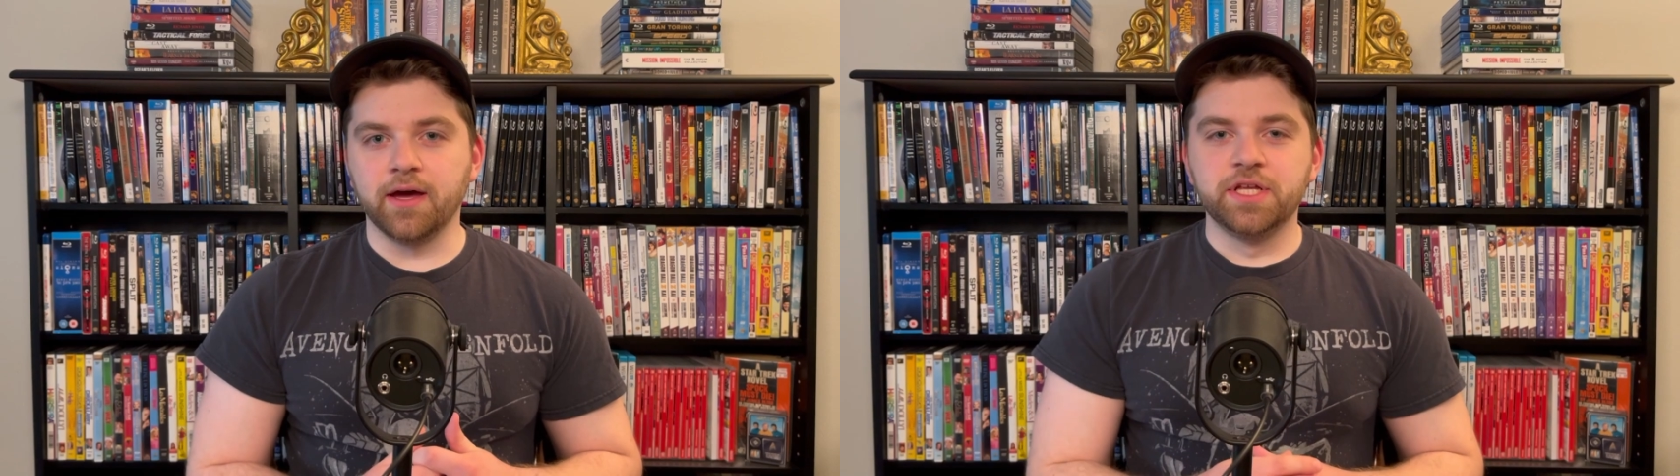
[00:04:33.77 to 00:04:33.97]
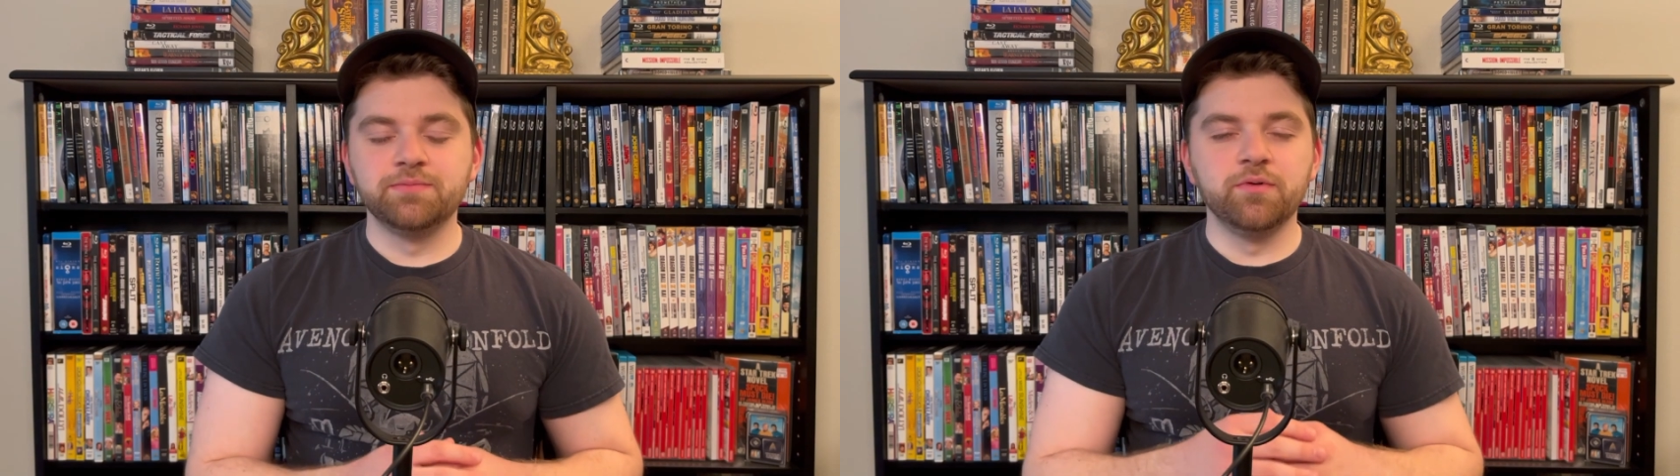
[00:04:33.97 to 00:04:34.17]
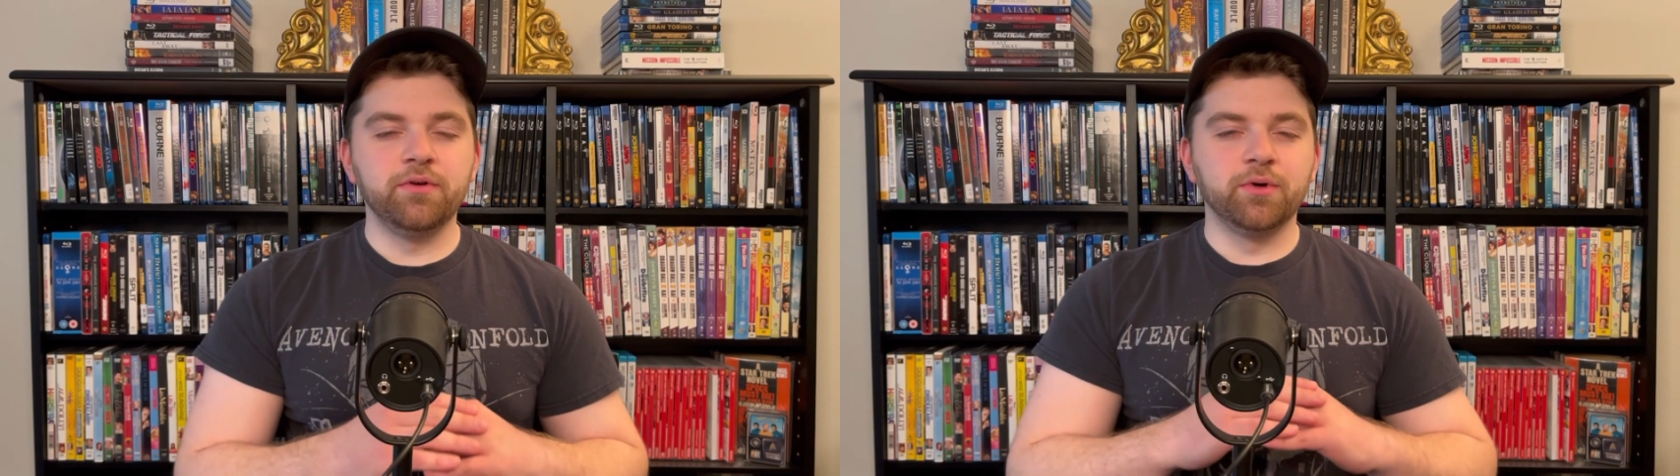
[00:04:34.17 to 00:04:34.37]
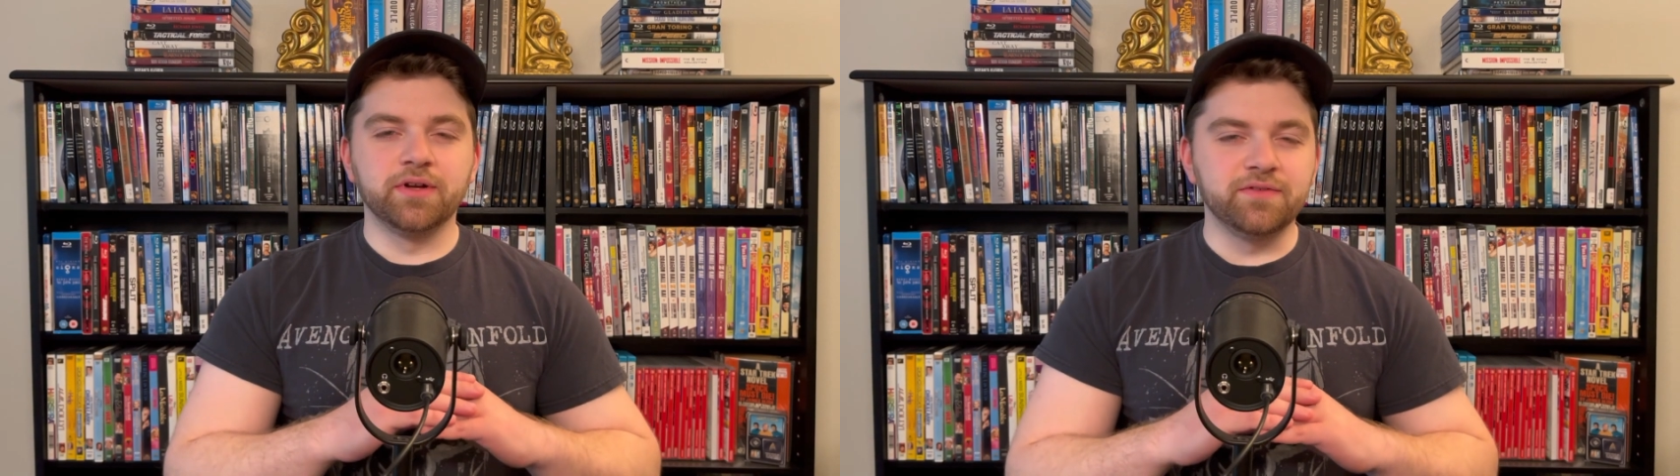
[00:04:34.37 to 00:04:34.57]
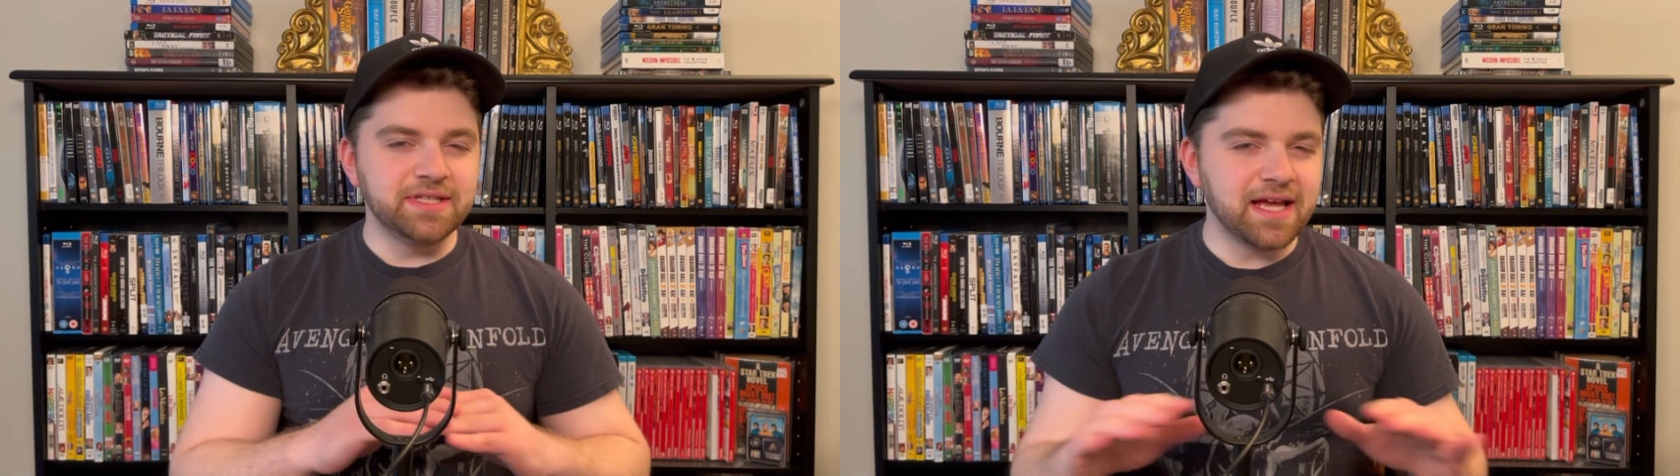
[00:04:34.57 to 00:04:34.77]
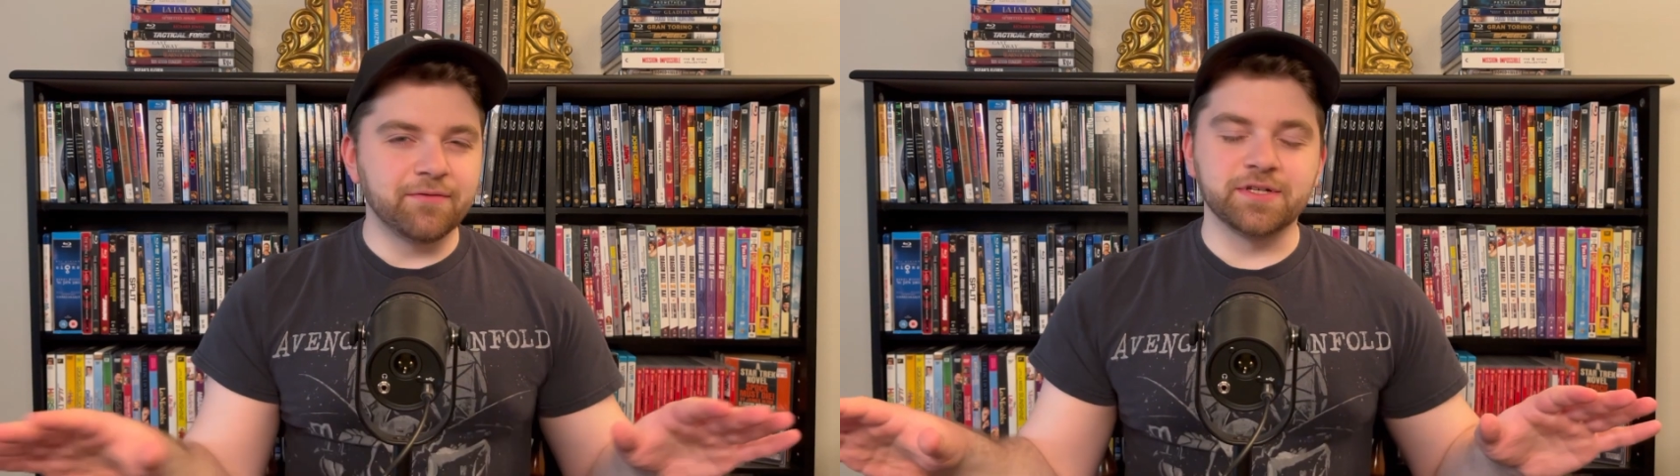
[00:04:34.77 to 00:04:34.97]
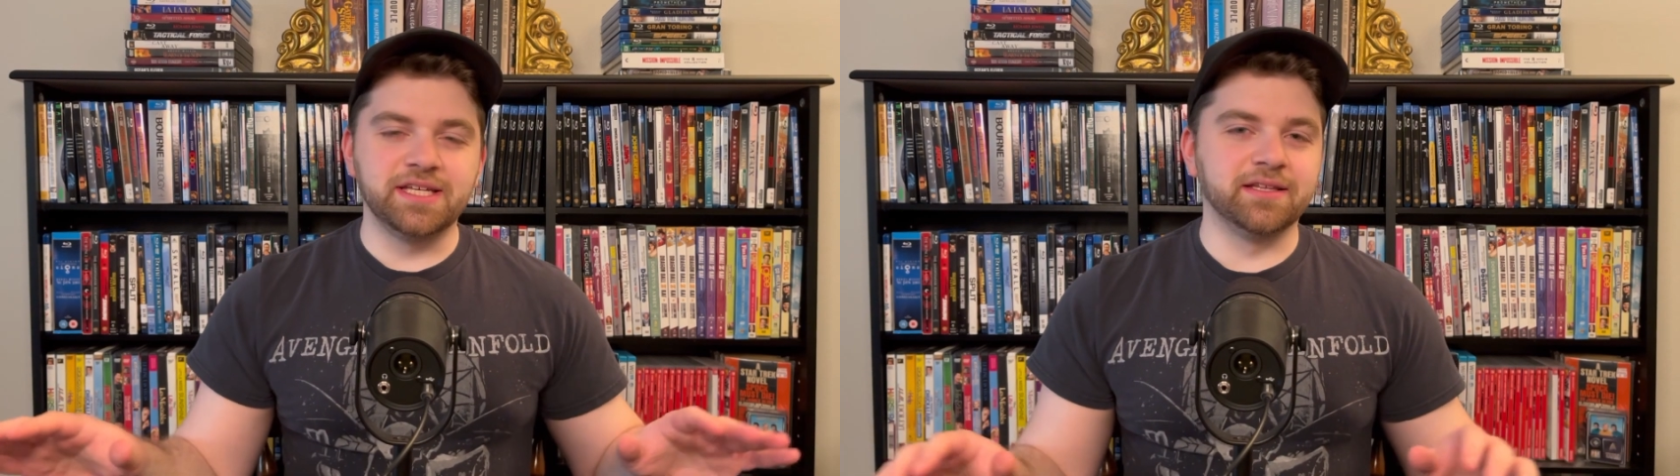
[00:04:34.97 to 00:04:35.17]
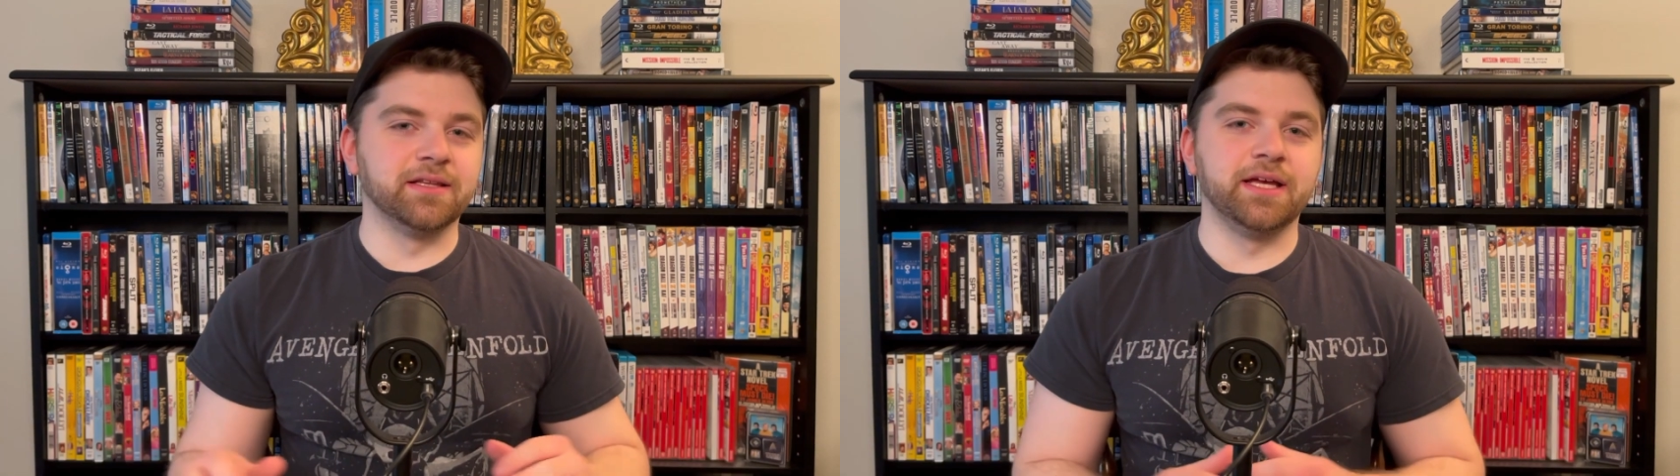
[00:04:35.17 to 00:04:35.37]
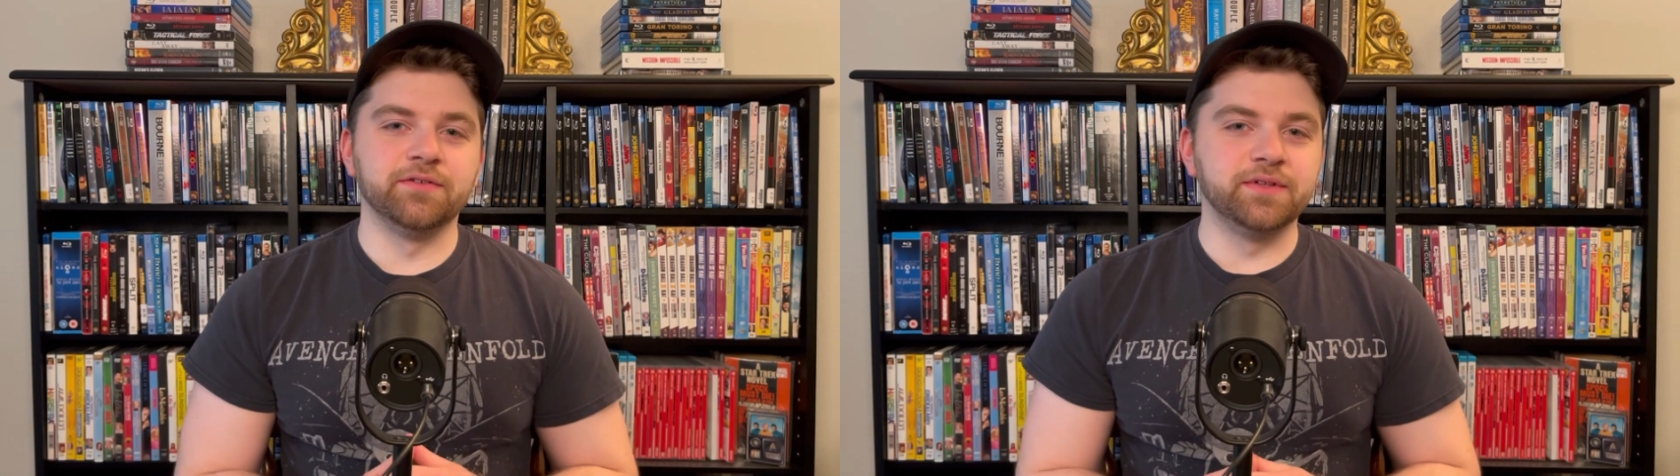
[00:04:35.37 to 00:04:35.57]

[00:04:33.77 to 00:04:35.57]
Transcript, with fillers: This movie would have never seen the light of